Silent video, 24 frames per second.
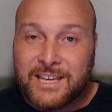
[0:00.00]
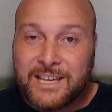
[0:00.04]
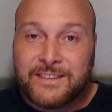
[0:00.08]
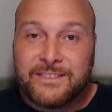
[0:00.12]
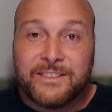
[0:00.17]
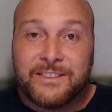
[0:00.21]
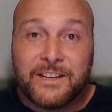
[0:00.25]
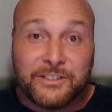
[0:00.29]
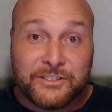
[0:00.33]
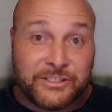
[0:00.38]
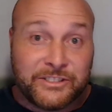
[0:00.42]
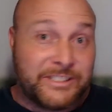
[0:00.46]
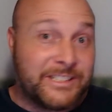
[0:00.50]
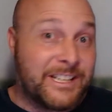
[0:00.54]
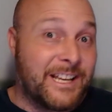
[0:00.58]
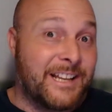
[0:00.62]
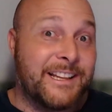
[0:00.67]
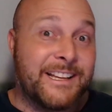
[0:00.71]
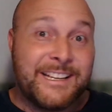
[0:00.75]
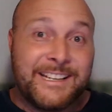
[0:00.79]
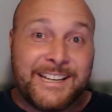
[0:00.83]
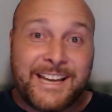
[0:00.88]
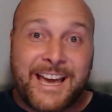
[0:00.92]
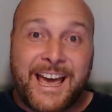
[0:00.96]
They're
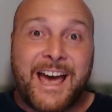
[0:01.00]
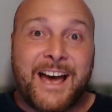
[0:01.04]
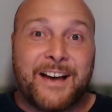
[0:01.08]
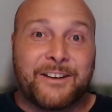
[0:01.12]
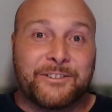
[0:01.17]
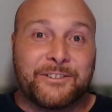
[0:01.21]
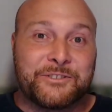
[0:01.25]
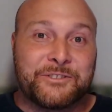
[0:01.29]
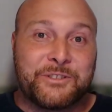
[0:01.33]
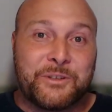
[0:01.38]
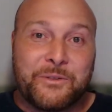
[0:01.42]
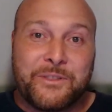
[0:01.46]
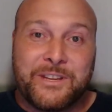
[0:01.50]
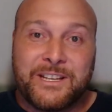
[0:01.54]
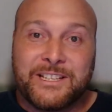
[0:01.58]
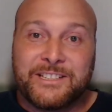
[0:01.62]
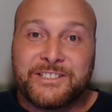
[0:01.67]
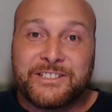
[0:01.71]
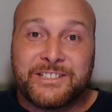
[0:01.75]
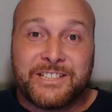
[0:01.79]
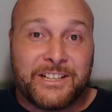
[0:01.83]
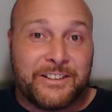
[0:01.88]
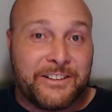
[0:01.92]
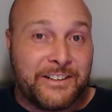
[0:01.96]
selling a house. So this
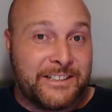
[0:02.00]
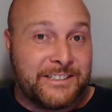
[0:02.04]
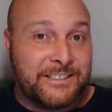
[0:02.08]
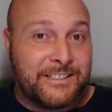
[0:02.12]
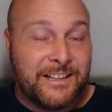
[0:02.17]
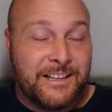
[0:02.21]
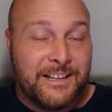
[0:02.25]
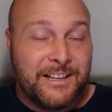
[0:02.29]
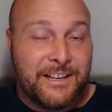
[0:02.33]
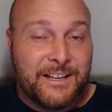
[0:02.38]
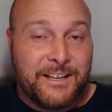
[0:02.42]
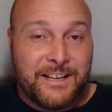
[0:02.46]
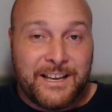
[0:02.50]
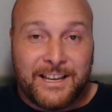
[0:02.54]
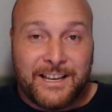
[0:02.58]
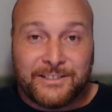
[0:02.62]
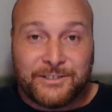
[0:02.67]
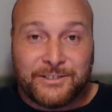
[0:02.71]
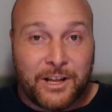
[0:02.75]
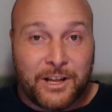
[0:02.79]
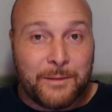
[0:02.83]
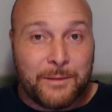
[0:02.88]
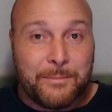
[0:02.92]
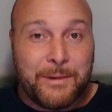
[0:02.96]
series is
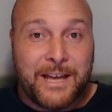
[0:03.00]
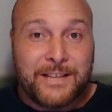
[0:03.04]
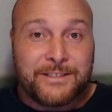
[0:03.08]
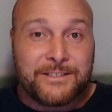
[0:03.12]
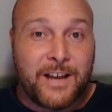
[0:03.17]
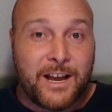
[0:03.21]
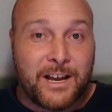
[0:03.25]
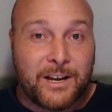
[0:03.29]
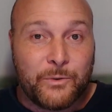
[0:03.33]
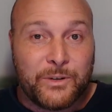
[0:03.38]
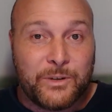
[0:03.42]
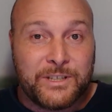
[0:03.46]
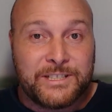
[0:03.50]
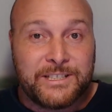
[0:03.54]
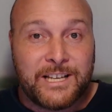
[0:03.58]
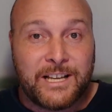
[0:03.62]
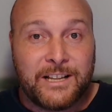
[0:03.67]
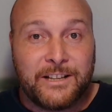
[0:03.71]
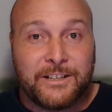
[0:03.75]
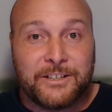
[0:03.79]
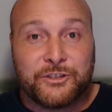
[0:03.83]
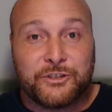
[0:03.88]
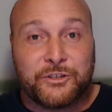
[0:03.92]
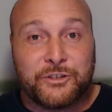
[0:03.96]
all about talking with
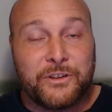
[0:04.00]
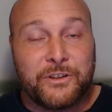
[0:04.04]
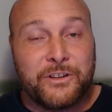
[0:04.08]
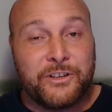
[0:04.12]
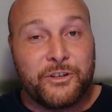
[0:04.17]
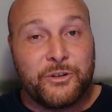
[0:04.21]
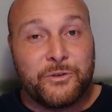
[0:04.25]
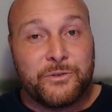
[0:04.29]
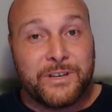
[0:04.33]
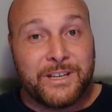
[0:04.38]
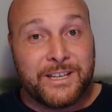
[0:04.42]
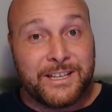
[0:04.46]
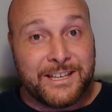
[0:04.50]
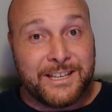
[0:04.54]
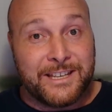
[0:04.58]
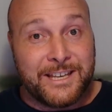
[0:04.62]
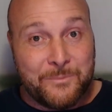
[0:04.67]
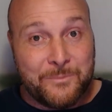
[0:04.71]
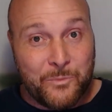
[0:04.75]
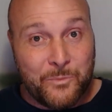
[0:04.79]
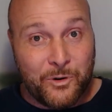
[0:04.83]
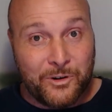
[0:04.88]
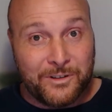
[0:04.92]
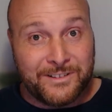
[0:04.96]
sellers so that you can get
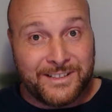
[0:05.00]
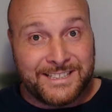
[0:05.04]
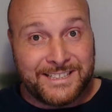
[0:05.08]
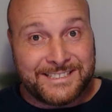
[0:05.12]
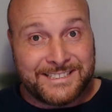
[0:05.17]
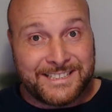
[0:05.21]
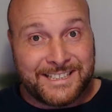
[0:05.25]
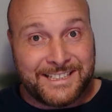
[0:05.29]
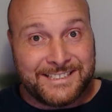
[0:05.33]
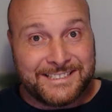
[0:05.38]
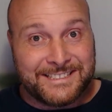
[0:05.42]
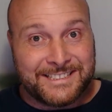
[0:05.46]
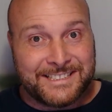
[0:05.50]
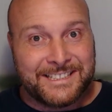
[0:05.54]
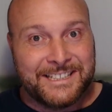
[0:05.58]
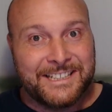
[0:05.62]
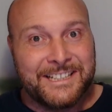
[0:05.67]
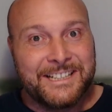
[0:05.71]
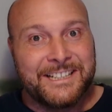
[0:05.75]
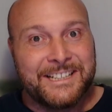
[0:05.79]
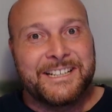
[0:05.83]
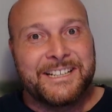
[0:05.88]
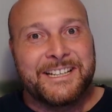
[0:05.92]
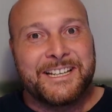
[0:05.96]
more listings
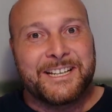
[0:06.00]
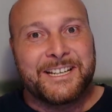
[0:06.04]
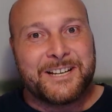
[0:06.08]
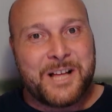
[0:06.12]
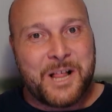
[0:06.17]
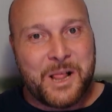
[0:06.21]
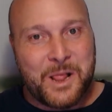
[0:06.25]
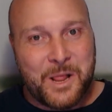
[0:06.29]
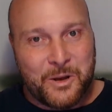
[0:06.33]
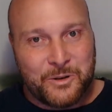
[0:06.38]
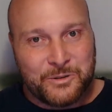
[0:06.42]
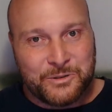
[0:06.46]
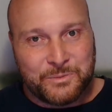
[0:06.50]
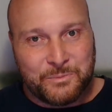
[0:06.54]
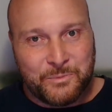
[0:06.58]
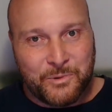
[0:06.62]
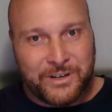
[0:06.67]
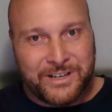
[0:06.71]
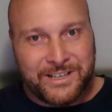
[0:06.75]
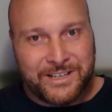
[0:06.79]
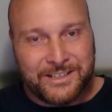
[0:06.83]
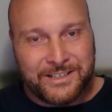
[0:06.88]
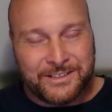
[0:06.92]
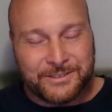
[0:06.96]
and close more
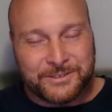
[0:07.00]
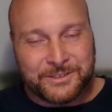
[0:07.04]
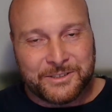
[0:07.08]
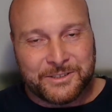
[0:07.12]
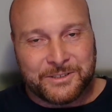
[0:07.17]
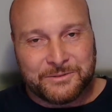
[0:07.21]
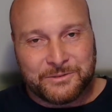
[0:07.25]
deals.